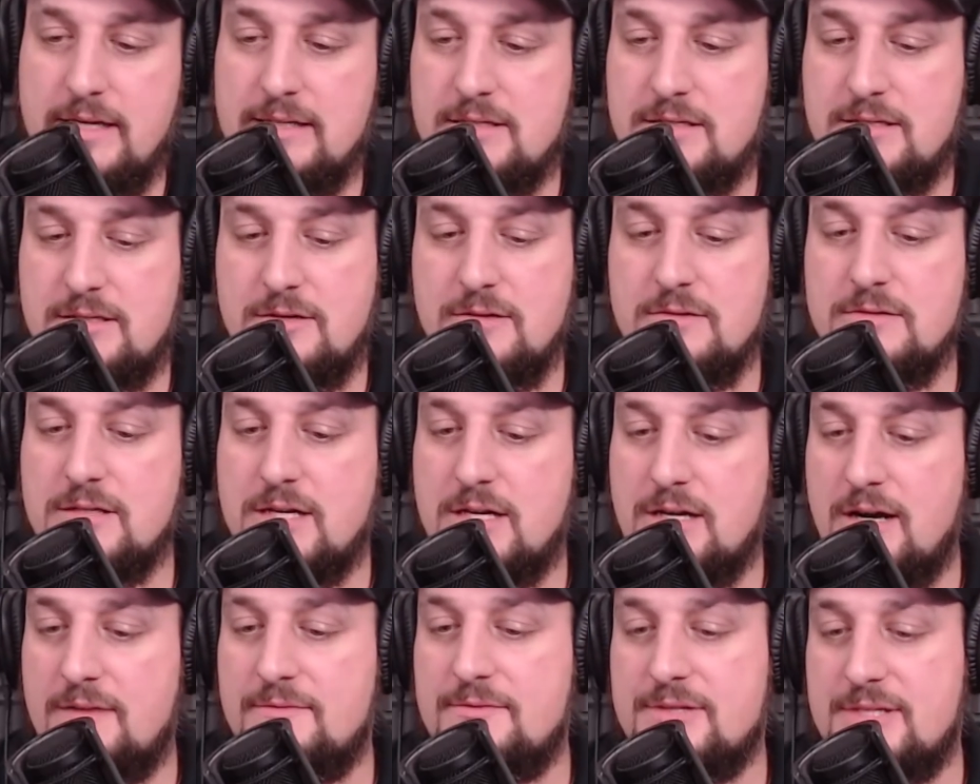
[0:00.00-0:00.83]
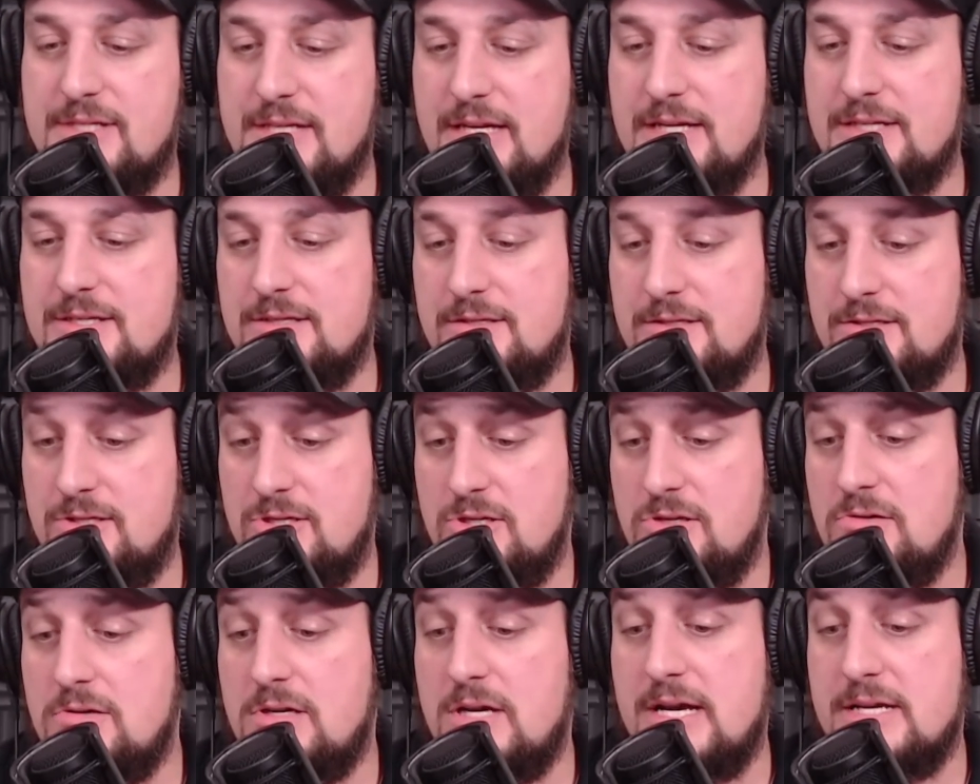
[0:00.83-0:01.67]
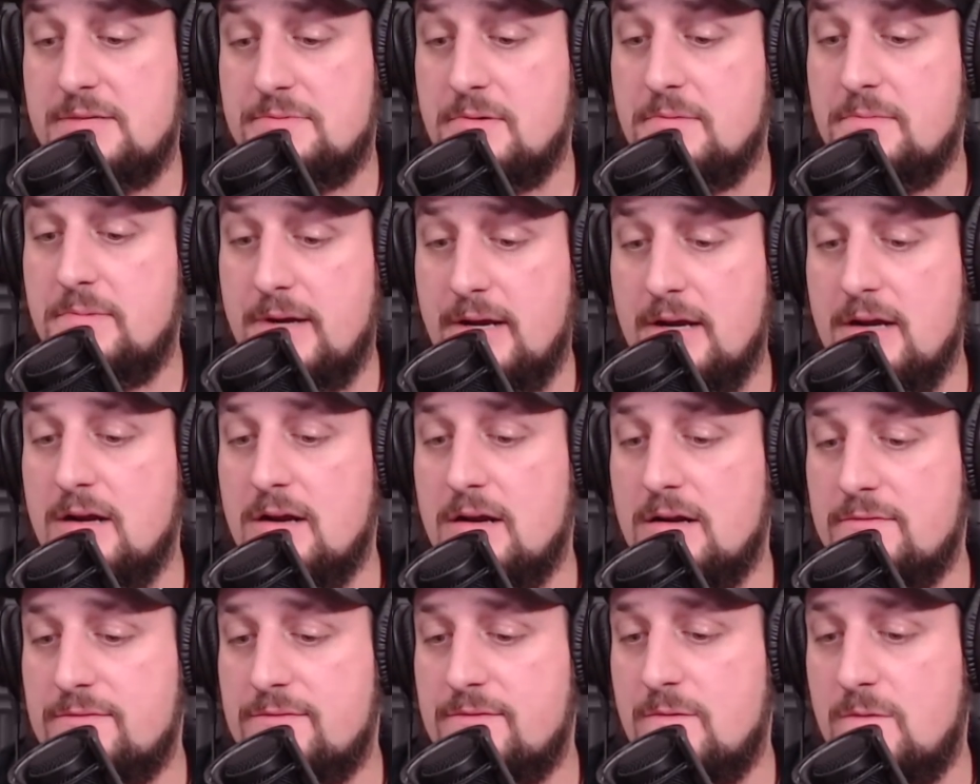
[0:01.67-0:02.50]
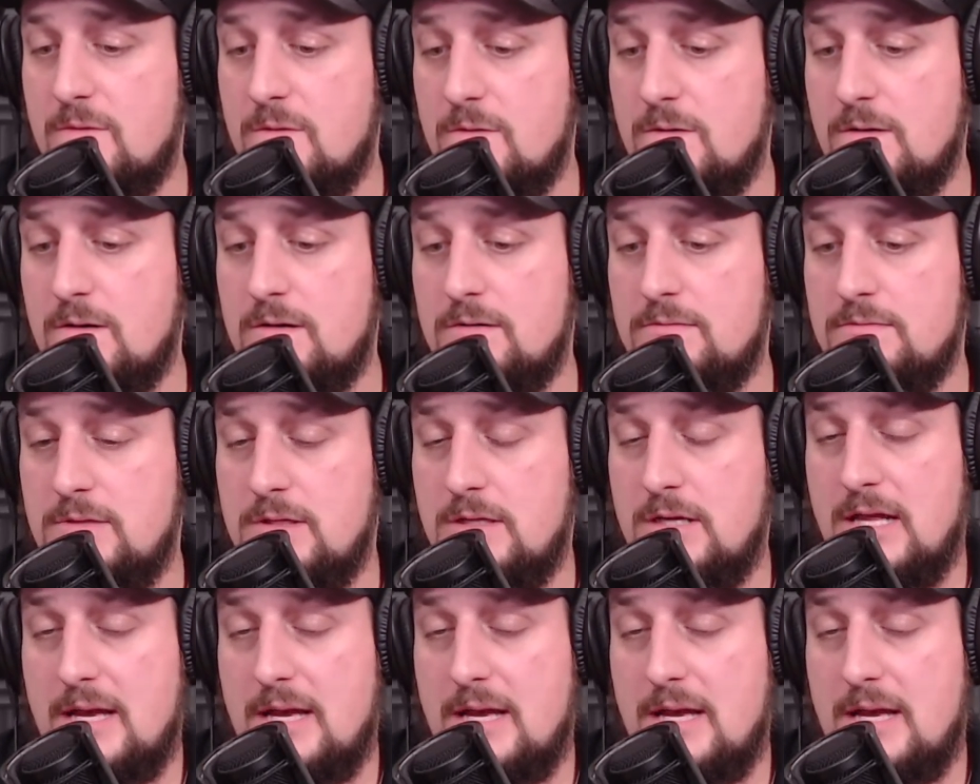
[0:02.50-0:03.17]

certain conversations, do you guys prepare for,